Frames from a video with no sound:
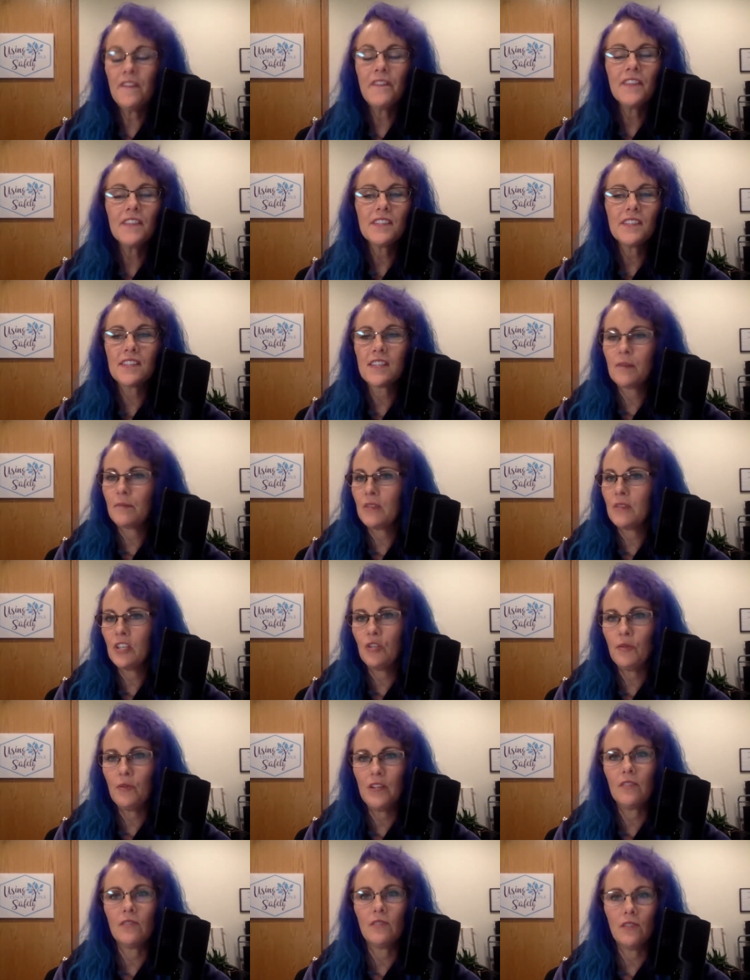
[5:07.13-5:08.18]
And this is something
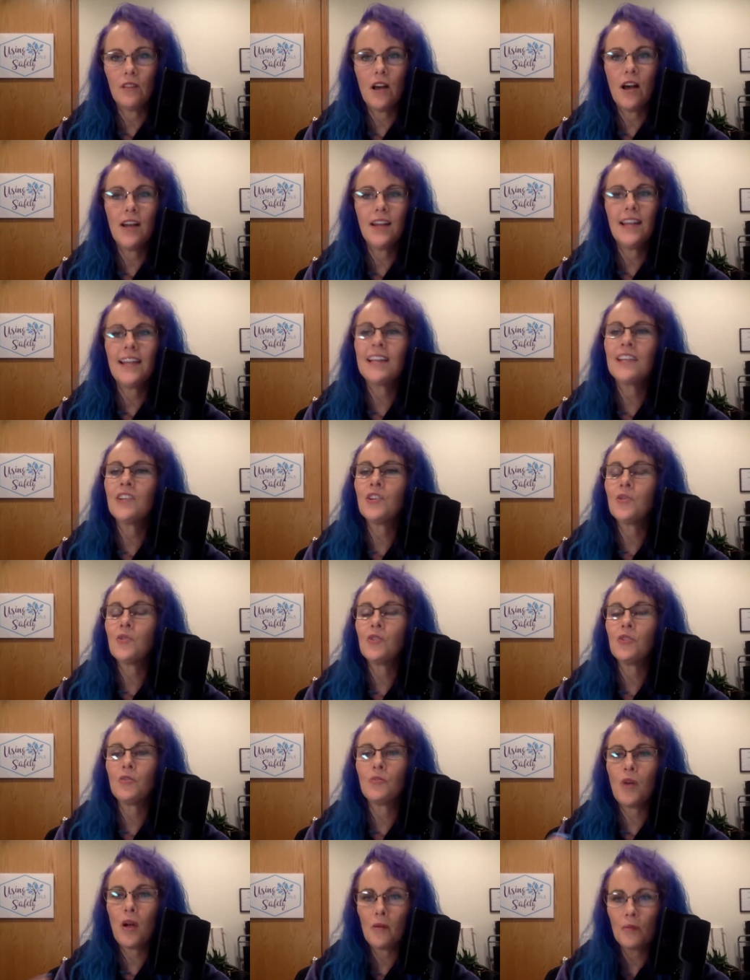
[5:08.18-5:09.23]
you hear a lot. And I know
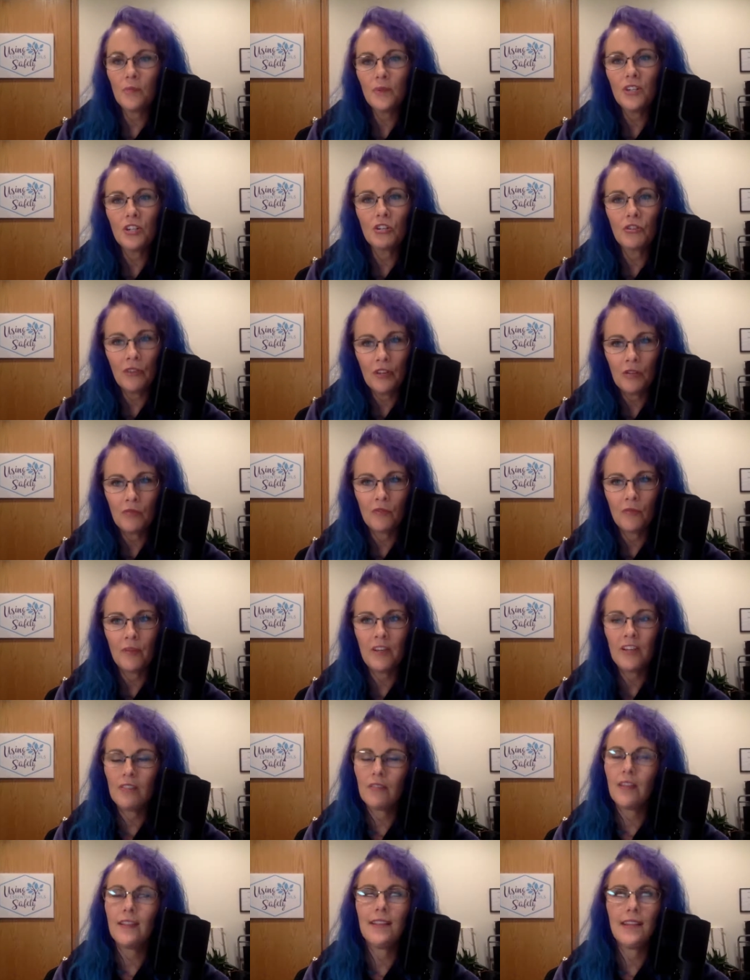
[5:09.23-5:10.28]
you're probably agreeing with me.
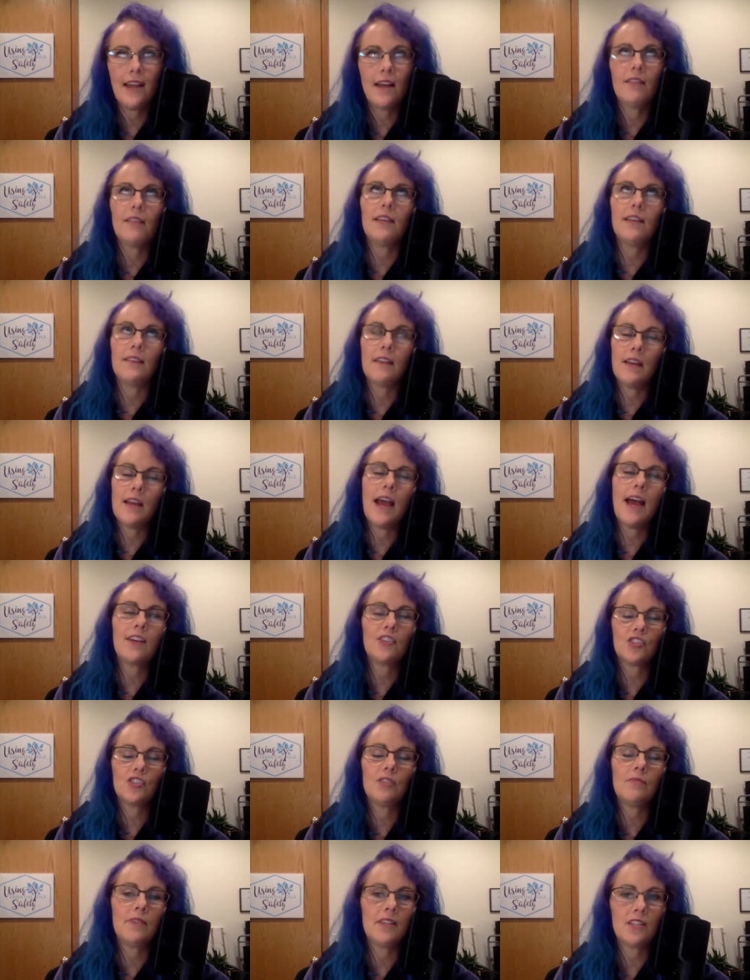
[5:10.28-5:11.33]
You're like, yeah, Leah, that
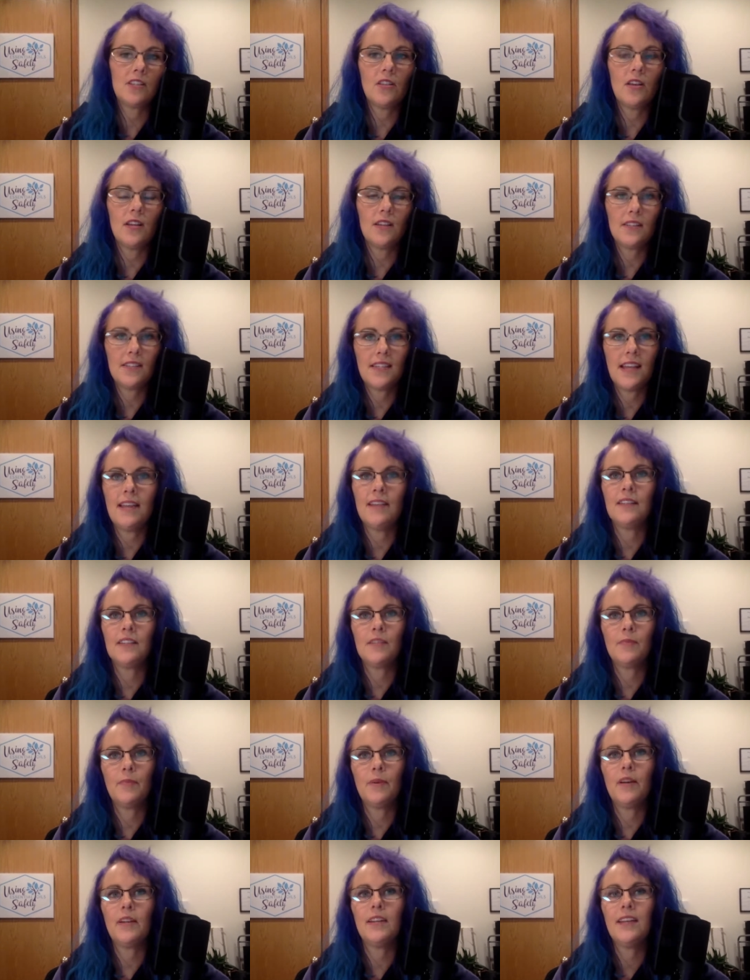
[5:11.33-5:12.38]
actually makes a lot of sense.
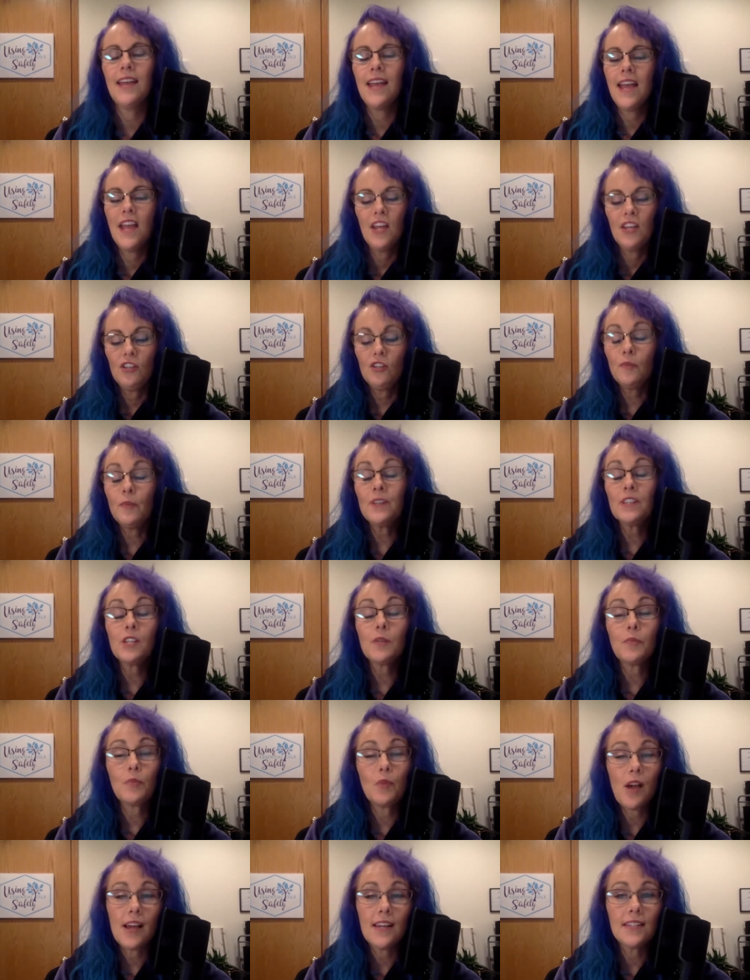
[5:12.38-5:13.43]
But you'd be
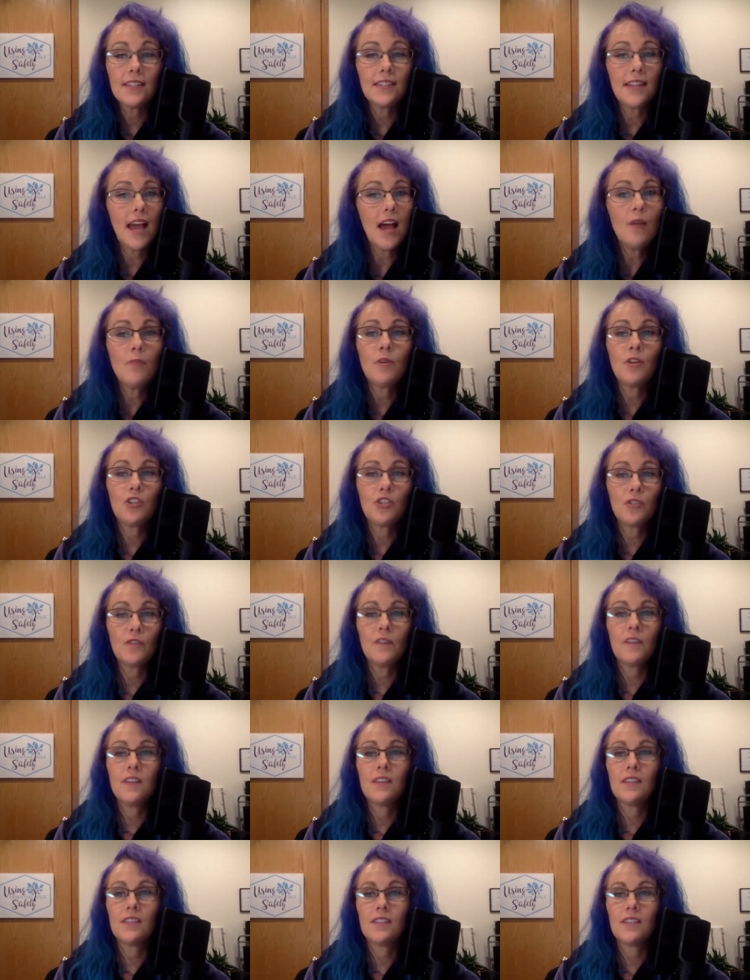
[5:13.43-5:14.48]
surprised how much of
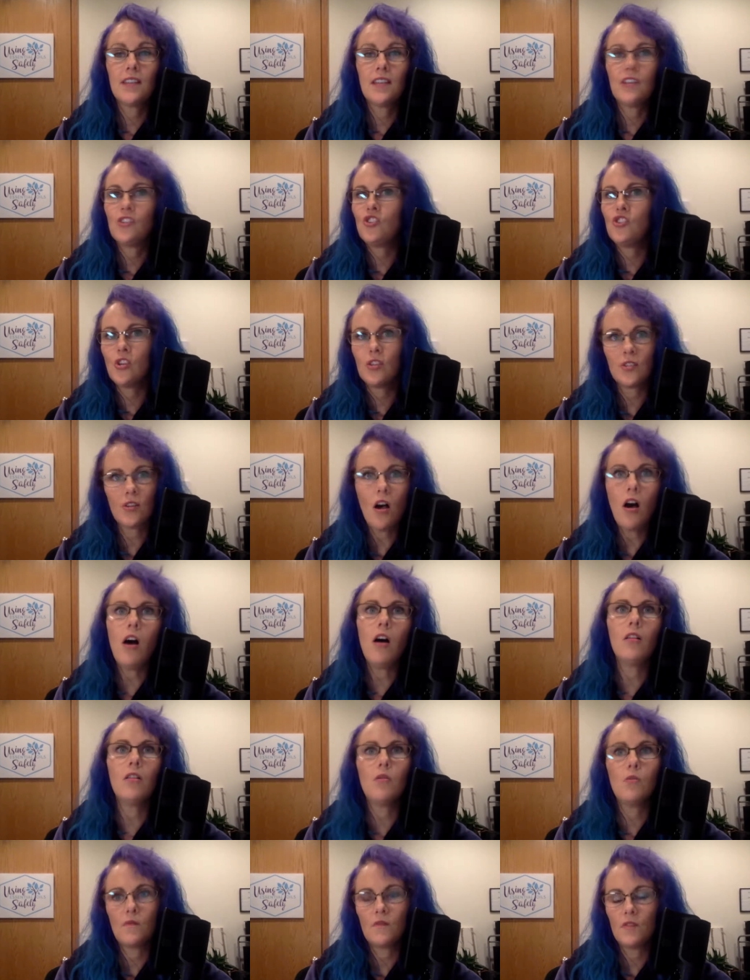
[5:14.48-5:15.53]
this is just
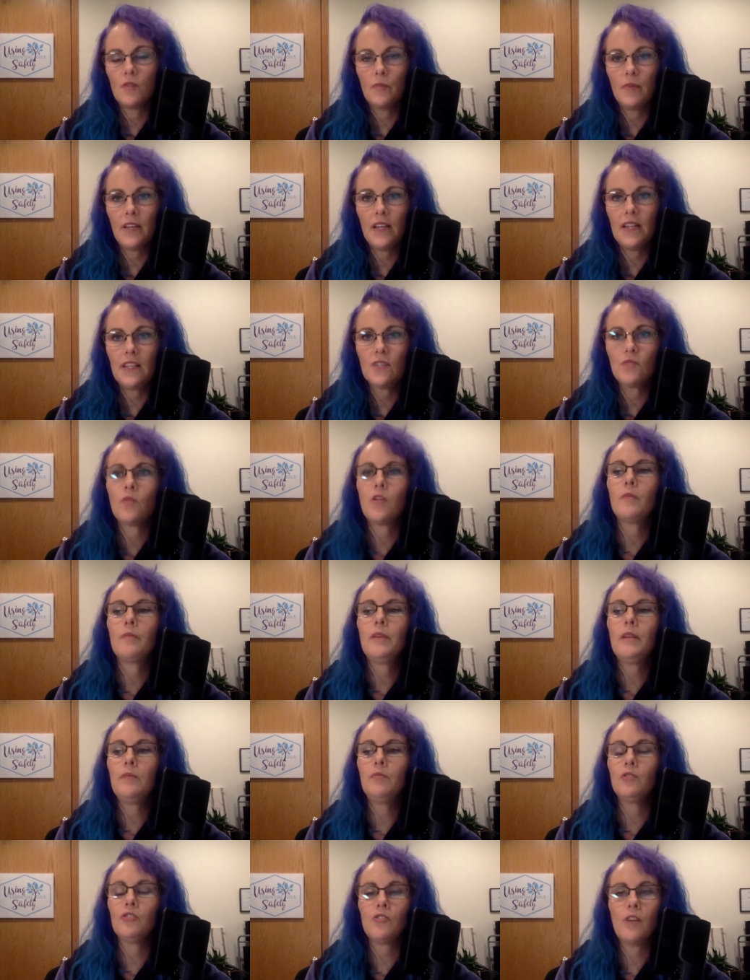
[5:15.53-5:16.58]
all over the place where
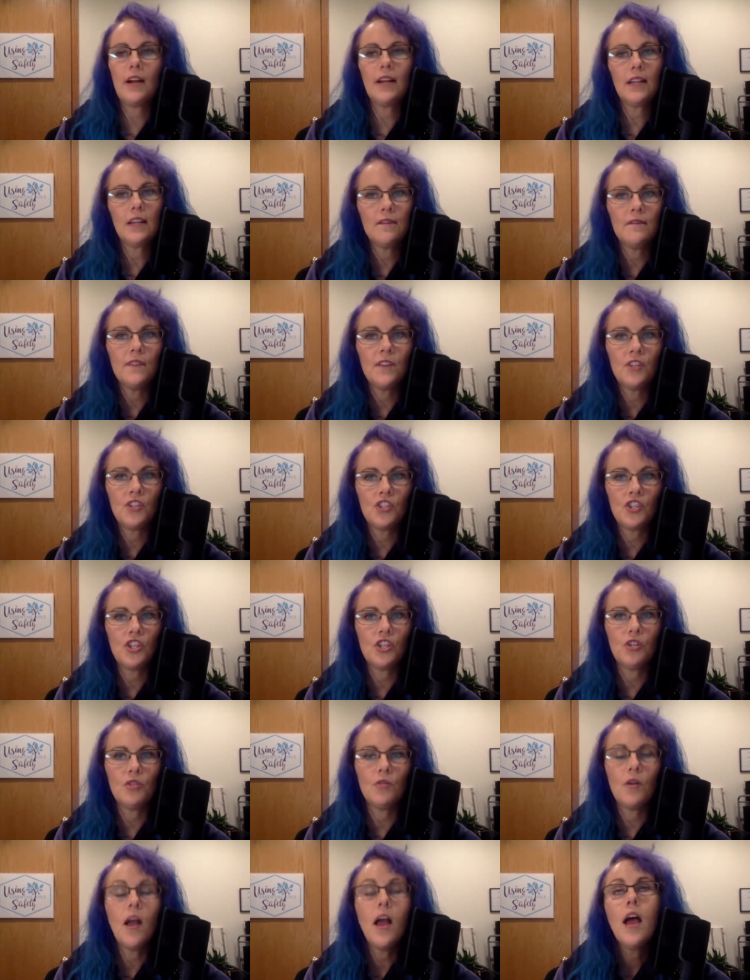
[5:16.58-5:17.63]
people try to convince
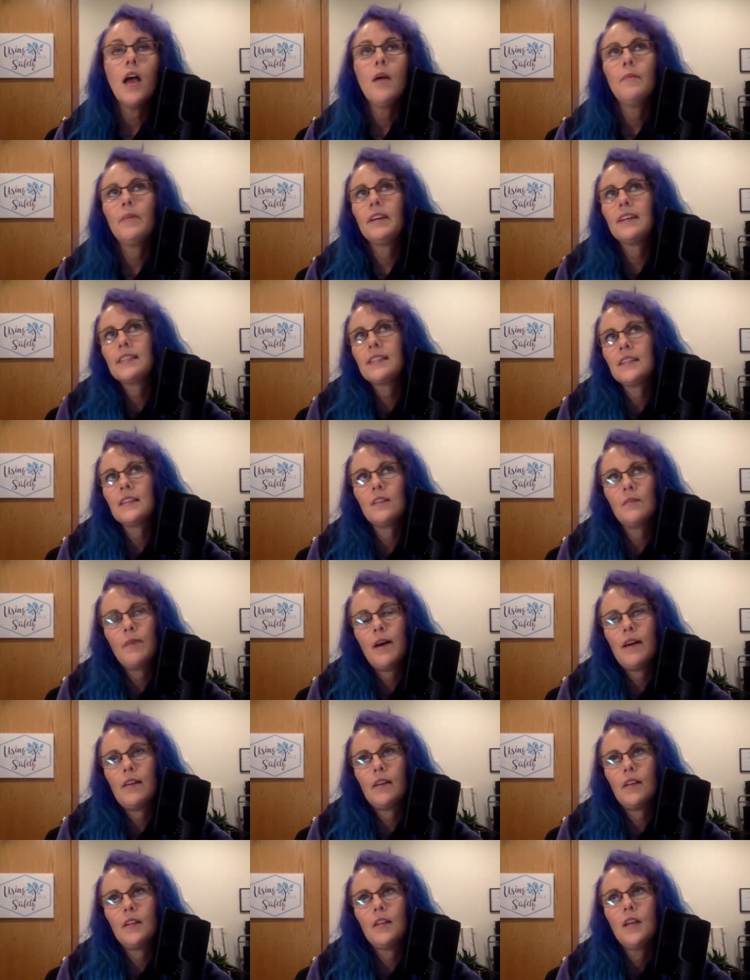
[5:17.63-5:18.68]
you, because think
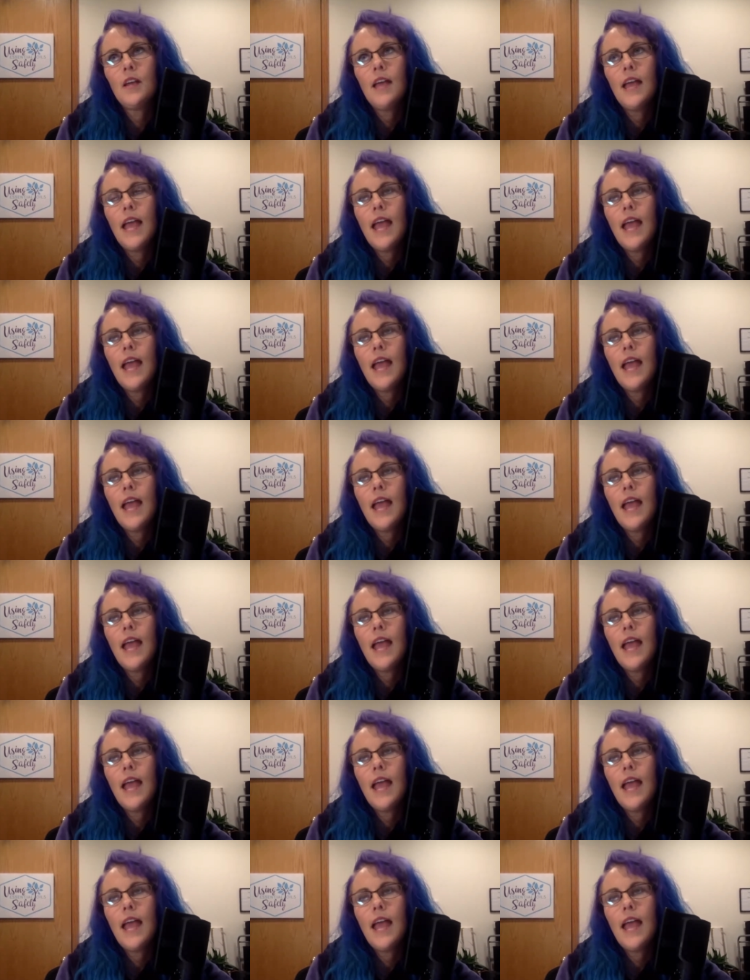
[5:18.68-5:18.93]
about it.